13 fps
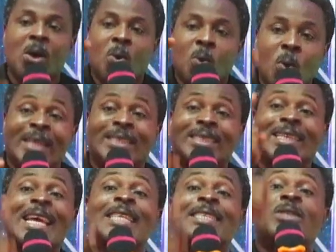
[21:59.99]
with
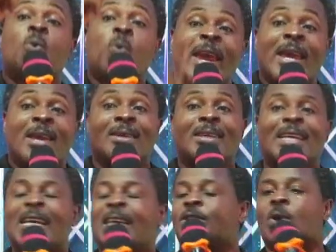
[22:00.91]
His will
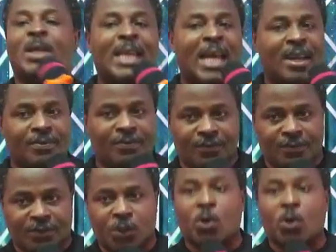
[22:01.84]
in your life. So,